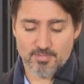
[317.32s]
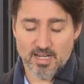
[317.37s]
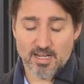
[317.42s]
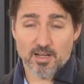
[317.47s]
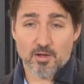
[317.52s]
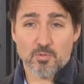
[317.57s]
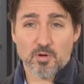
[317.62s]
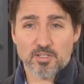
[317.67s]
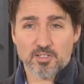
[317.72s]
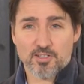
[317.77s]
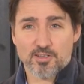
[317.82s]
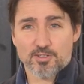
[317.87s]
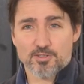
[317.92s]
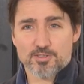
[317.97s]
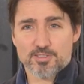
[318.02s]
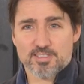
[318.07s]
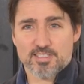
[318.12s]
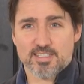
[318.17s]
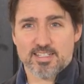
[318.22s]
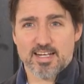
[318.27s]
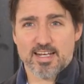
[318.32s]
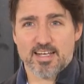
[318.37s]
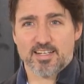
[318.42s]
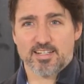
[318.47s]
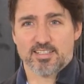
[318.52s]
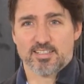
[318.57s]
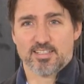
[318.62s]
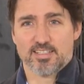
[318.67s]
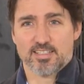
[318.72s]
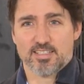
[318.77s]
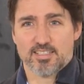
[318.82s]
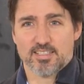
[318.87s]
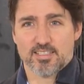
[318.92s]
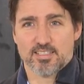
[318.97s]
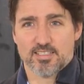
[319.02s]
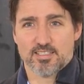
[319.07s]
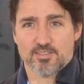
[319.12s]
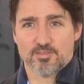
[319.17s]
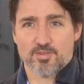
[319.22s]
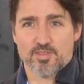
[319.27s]
And I want to close today
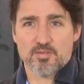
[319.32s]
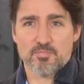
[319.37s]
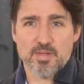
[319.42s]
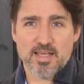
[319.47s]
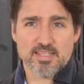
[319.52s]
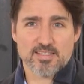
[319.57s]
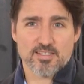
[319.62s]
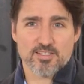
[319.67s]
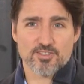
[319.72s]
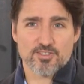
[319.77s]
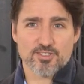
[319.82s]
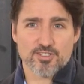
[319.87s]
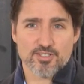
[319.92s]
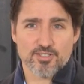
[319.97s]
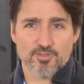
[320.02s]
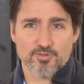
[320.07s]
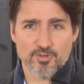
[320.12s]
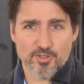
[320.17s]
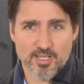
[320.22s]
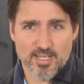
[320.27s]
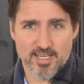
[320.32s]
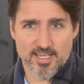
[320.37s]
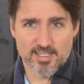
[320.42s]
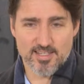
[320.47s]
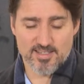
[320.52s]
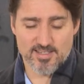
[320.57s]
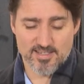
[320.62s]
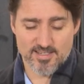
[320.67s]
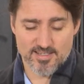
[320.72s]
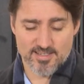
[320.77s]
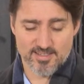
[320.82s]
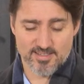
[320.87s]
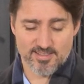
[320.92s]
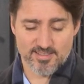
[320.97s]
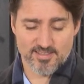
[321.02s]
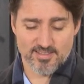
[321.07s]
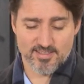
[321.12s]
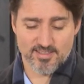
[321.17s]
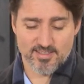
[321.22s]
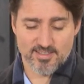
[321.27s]
with a message for kids.
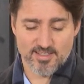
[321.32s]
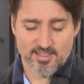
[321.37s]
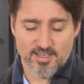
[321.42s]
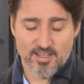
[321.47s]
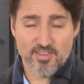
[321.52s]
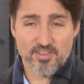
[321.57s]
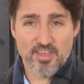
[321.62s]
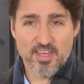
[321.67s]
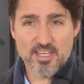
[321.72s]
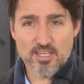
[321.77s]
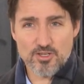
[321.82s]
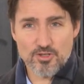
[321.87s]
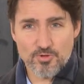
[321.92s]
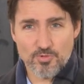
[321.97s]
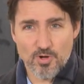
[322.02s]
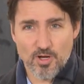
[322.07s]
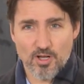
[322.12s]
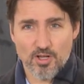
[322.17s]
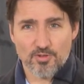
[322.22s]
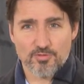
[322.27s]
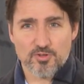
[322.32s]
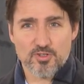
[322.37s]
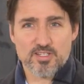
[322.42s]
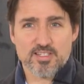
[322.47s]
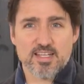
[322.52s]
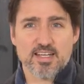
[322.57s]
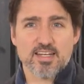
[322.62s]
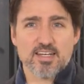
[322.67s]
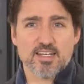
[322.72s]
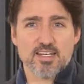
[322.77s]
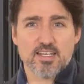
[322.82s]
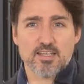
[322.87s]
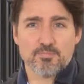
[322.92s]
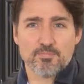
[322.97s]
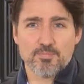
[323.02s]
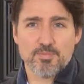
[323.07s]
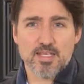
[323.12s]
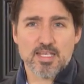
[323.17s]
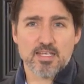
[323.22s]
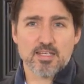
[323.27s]
Thank you all for sending
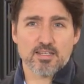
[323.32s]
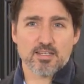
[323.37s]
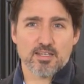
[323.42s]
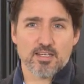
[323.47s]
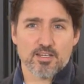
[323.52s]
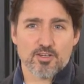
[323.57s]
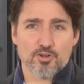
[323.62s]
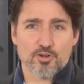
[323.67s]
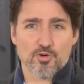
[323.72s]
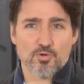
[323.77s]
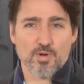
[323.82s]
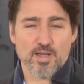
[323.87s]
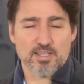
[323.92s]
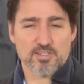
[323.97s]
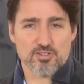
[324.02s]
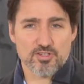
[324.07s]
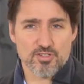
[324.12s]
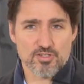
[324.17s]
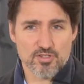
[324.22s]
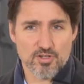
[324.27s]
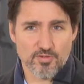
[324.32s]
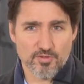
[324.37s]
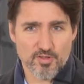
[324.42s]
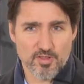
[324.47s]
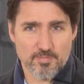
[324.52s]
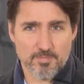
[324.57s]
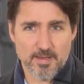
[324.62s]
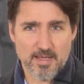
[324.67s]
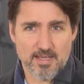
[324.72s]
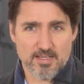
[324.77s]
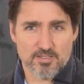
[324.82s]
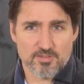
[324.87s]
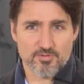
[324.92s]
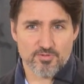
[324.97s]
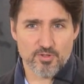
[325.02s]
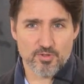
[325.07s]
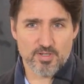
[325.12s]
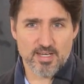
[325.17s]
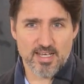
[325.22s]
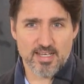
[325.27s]
me your questions over the past
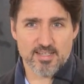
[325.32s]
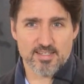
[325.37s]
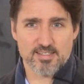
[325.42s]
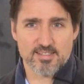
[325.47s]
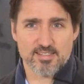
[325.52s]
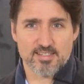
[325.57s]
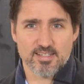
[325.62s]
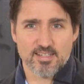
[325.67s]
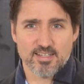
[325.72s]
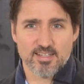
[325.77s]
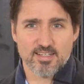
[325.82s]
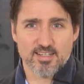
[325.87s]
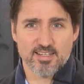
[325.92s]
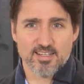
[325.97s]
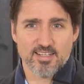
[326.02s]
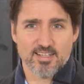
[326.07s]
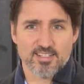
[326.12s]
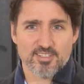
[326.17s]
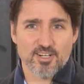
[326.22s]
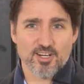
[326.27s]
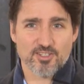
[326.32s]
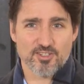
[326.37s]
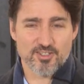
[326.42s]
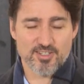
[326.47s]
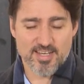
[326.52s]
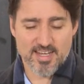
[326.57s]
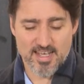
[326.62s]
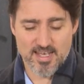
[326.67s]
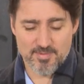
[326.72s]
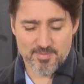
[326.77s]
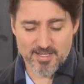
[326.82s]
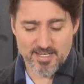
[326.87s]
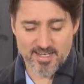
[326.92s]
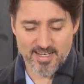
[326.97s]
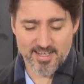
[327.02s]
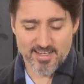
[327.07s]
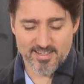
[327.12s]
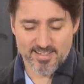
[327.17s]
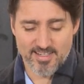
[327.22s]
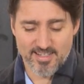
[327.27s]
few days. Dr. Tam and
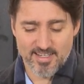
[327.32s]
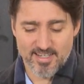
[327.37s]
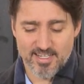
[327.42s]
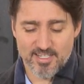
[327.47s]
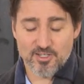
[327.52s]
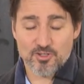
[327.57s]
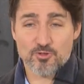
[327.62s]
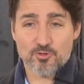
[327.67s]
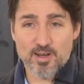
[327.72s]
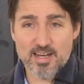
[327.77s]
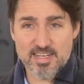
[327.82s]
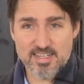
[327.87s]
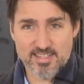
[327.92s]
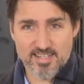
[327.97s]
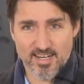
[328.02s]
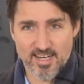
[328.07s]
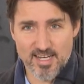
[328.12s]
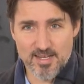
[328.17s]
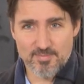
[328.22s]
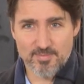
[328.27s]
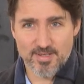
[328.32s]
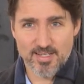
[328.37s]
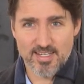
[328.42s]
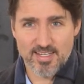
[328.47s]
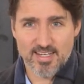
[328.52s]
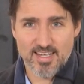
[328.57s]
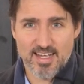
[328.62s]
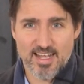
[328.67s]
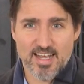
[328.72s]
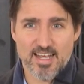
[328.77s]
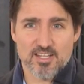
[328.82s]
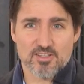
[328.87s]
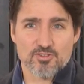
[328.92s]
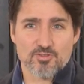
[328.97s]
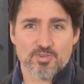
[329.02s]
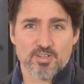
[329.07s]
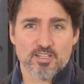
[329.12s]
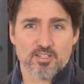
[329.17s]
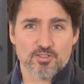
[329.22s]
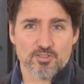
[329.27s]
I had a great time
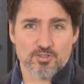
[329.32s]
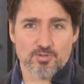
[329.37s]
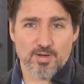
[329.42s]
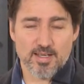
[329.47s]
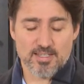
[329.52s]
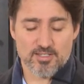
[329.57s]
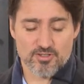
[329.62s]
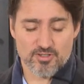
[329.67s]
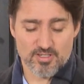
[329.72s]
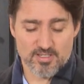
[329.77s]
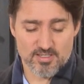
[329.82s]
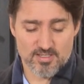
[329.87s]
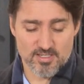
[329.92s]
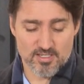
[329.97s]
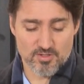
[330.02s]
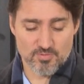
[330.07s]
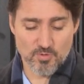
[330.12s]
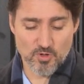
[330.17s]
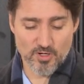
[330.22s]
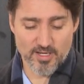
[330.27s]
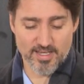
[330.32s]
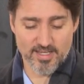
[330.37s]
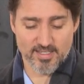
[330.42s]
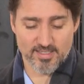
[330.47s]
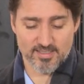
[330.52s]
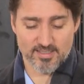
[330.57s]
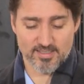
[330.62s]
answering those questions this morning.